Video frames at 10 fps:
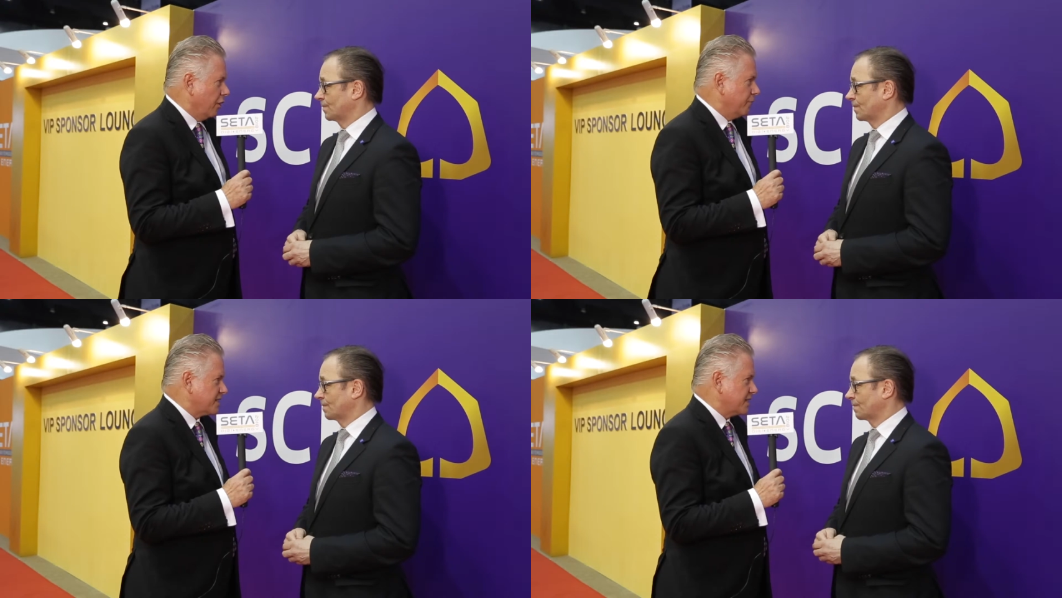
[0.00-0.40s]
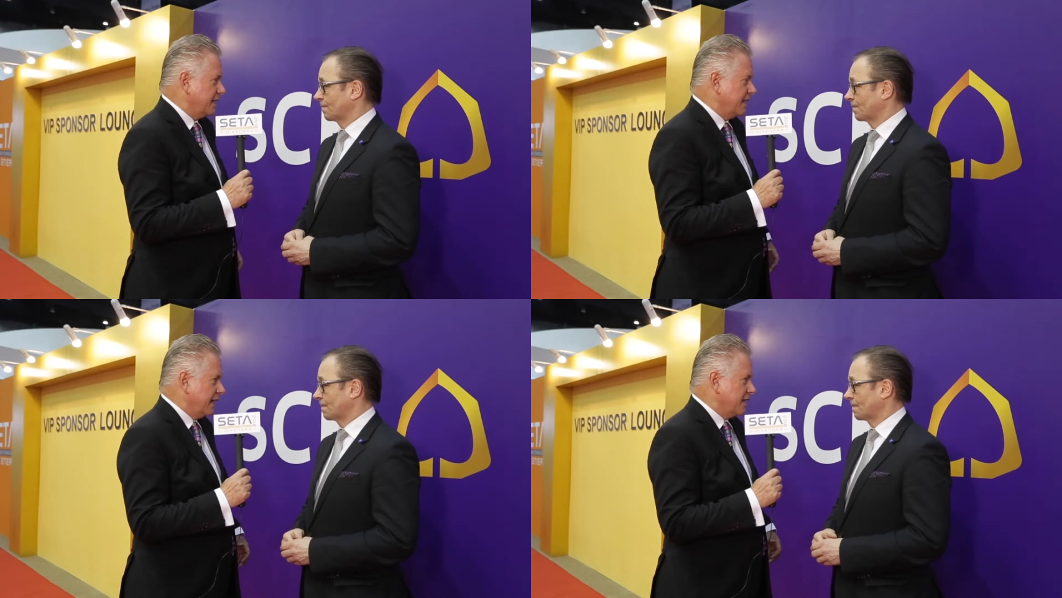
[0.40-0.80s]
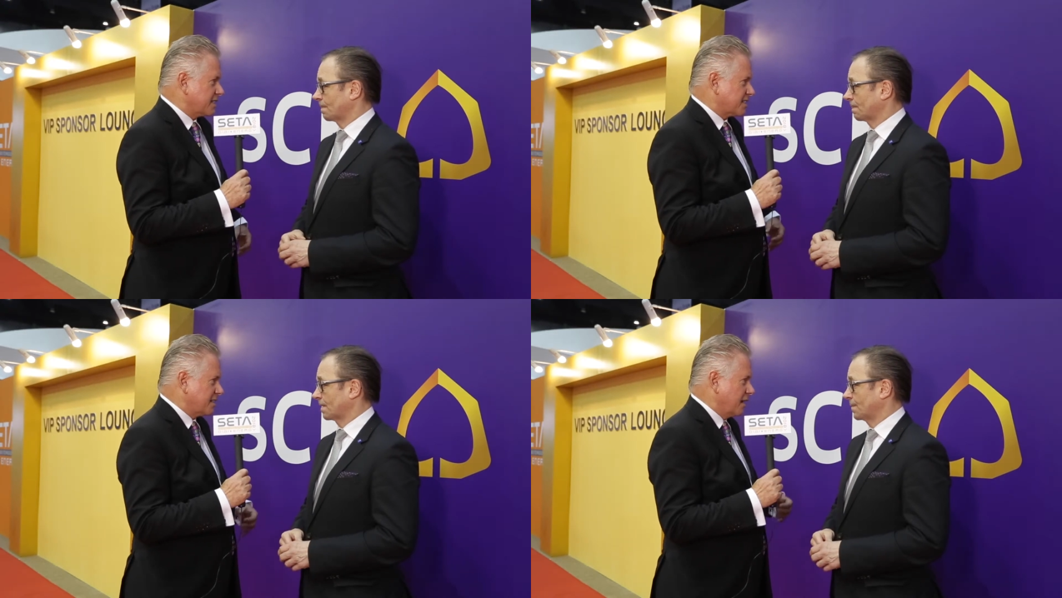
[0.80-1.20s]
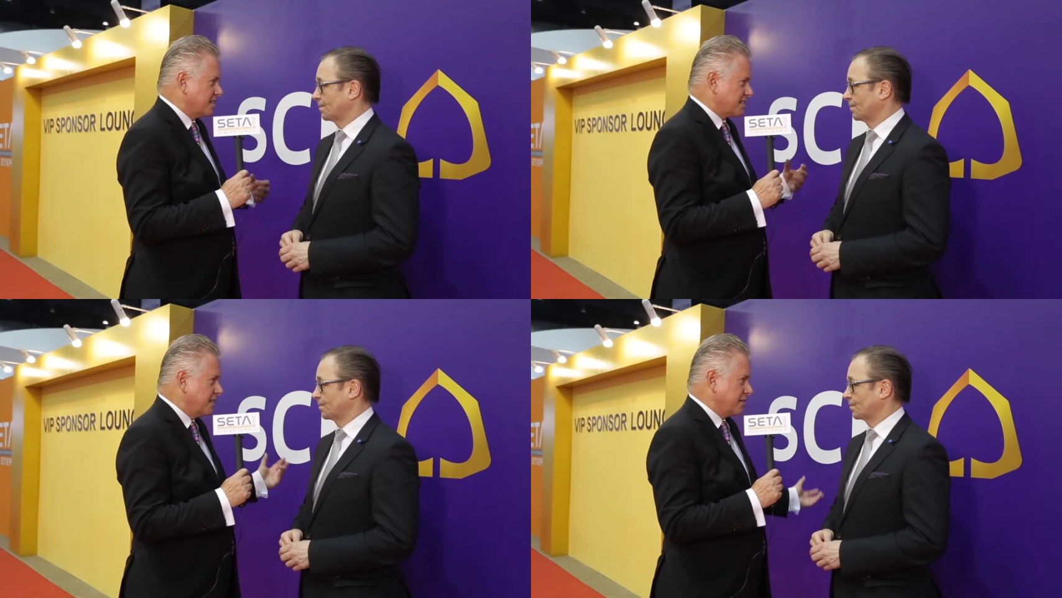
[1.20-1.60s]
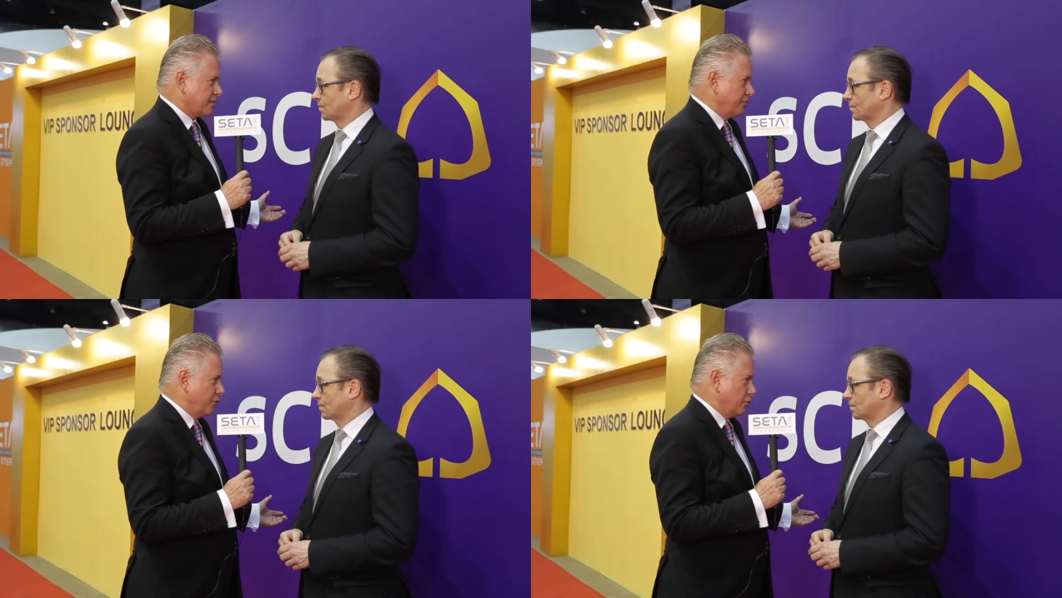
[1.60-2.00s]
Speaker 1: obviously it's uh, seen as
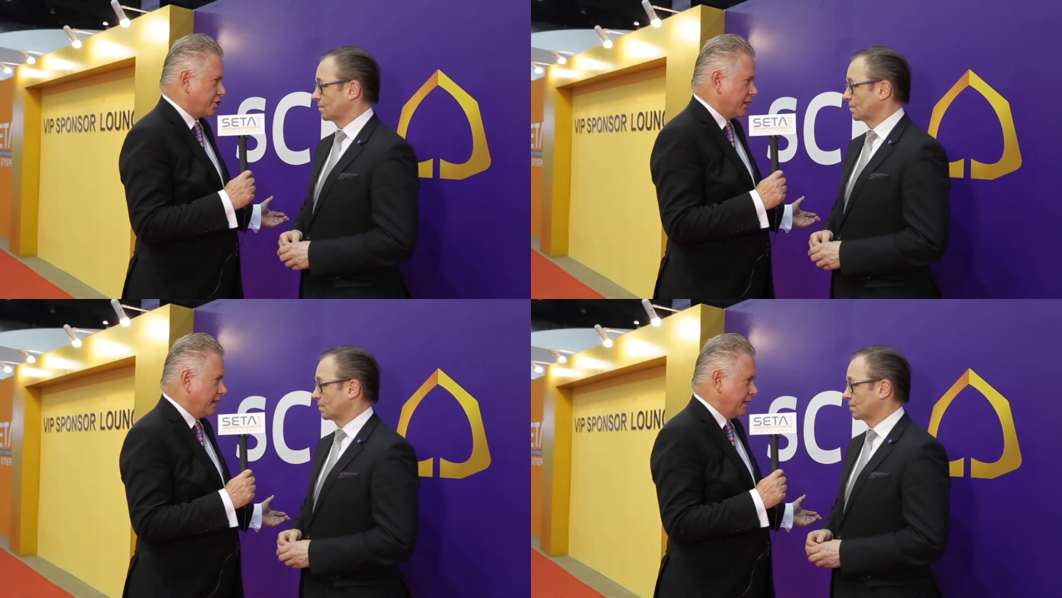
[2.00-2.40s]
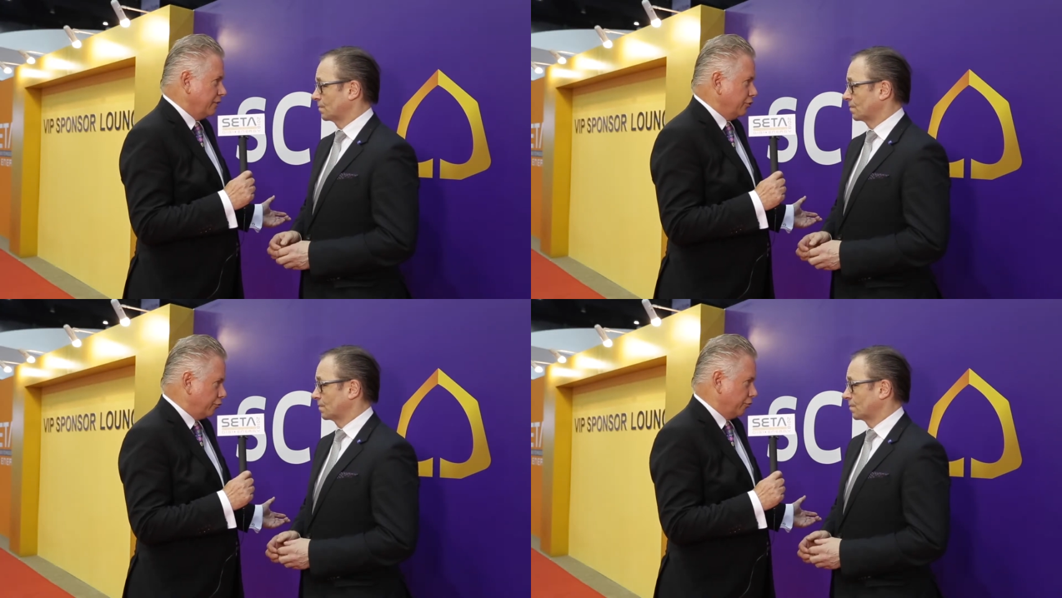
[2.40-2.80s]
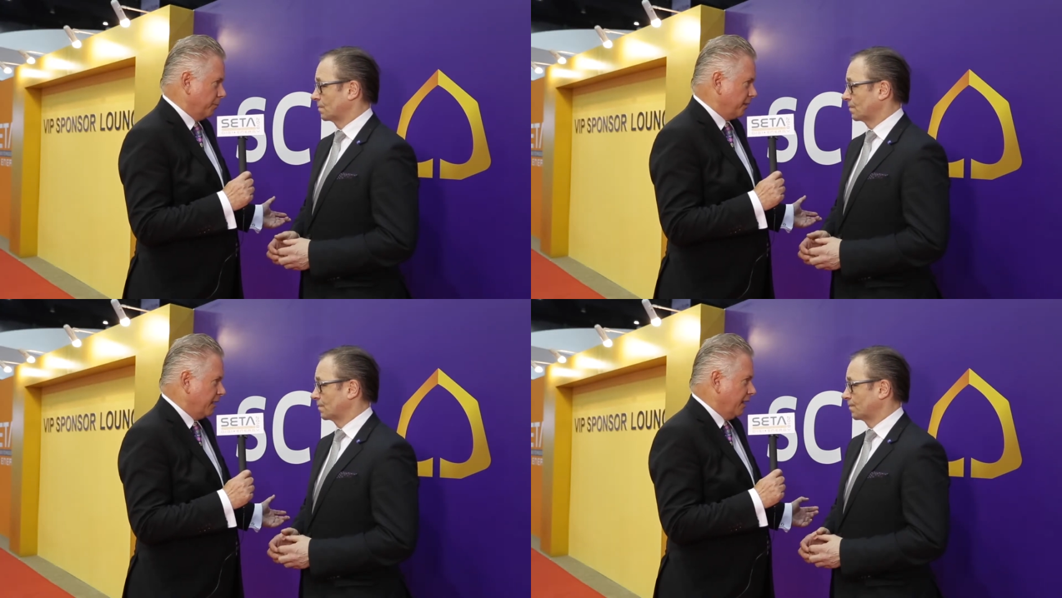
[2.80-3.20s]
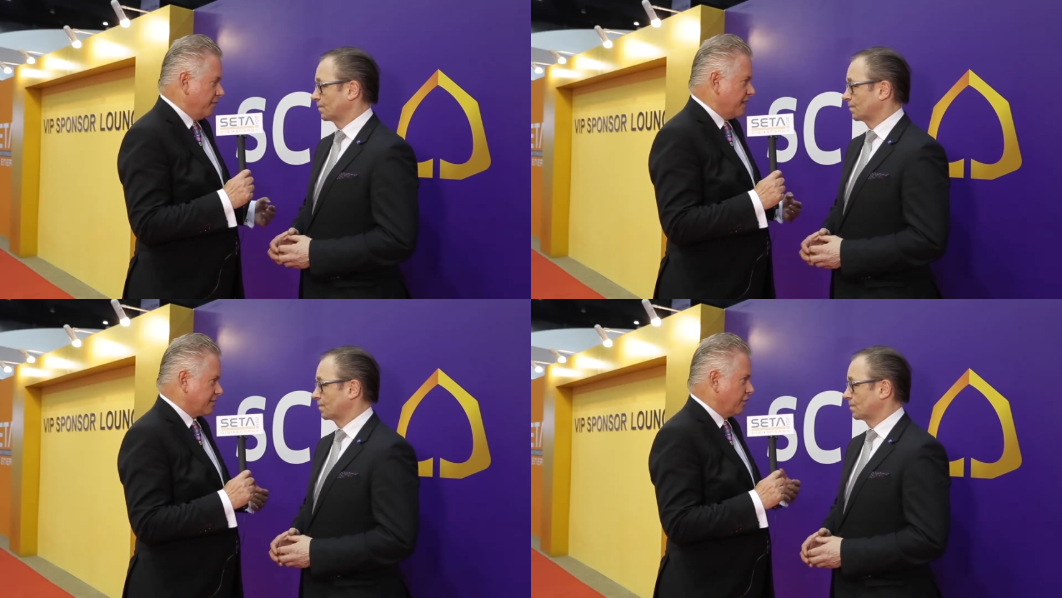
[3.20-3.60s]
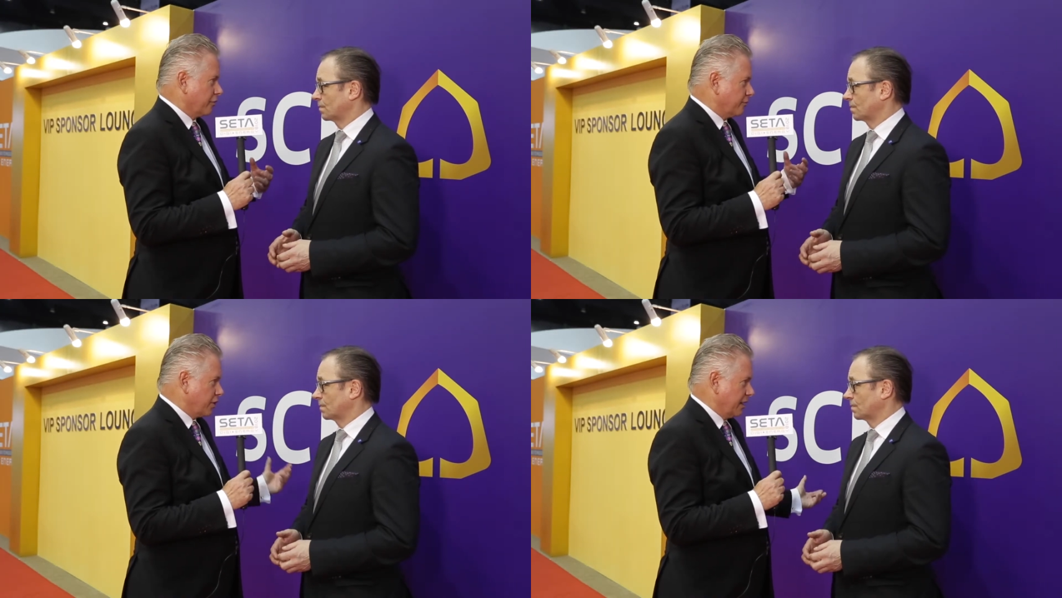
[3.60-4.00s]
the future in Europe, and there's a lot
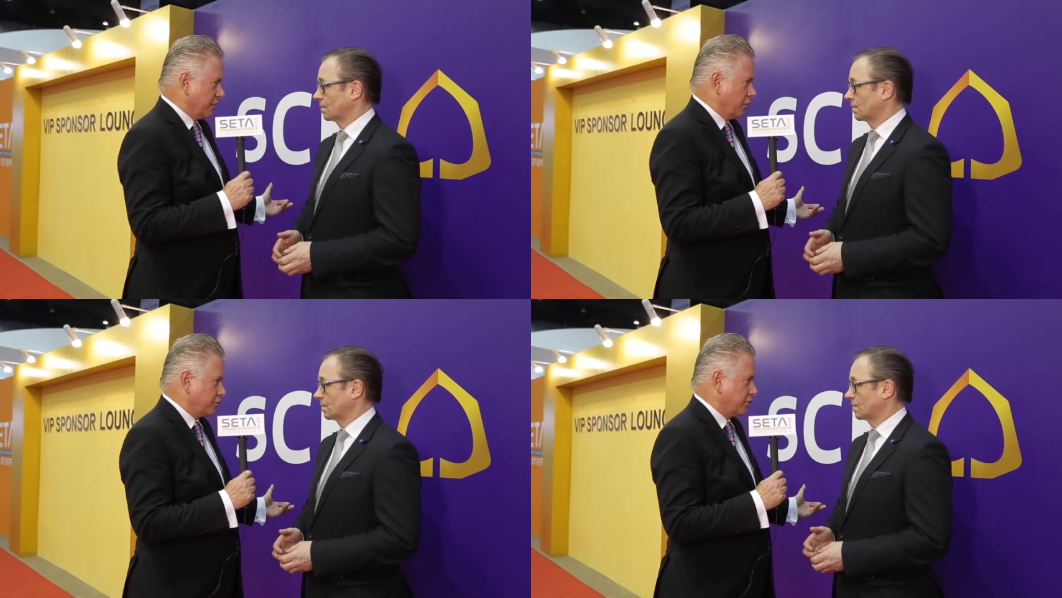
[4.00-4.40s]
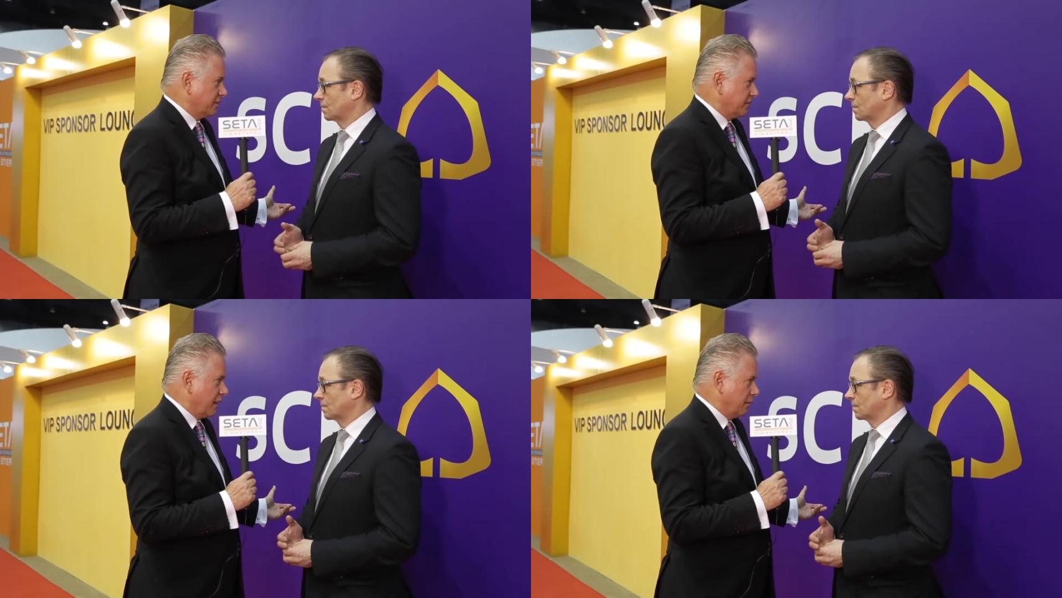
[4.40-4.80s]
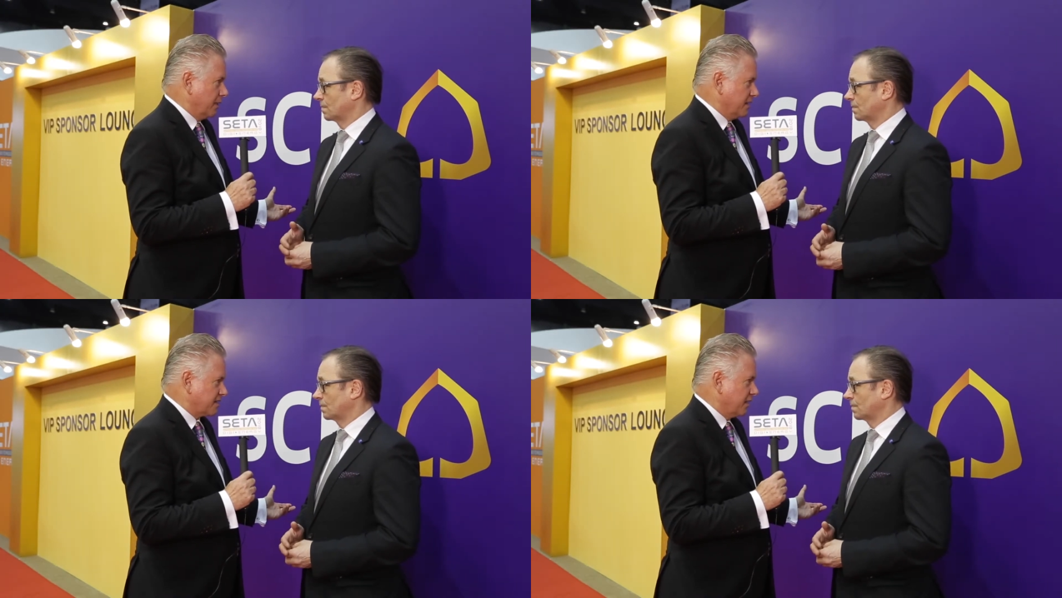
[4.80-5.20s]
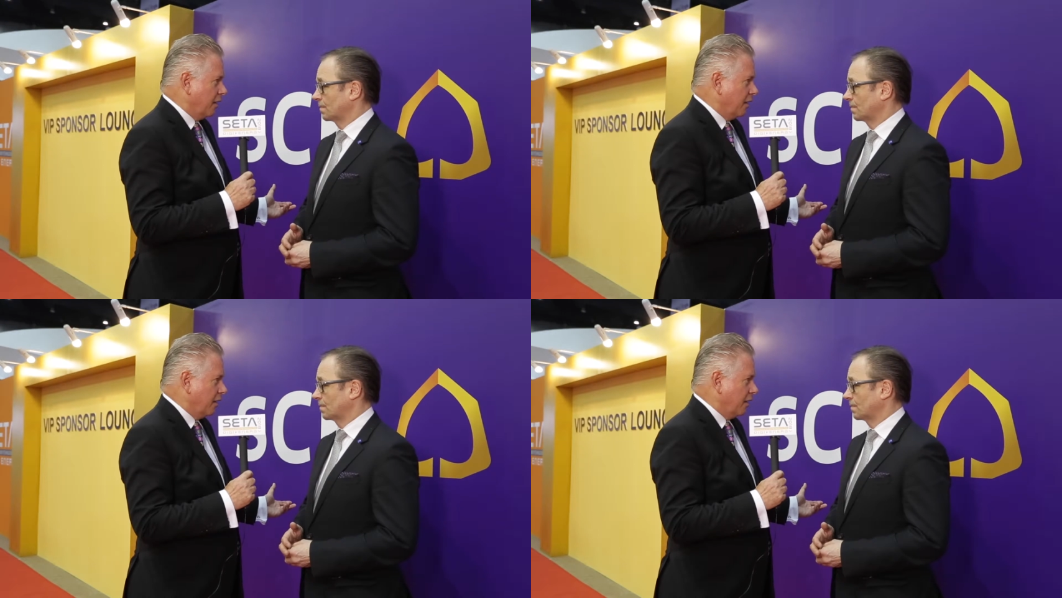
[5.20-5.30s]
of technological developments.